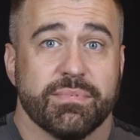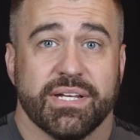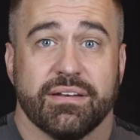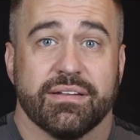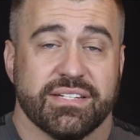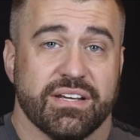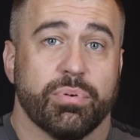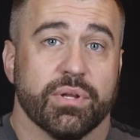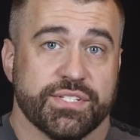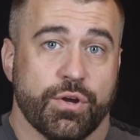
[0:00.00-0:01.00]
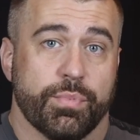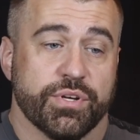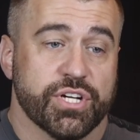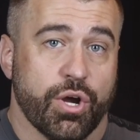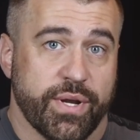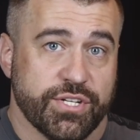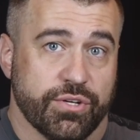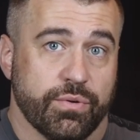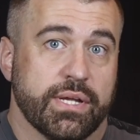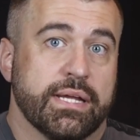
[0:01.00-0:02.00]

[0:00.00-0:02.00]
mean the temple is open to go into.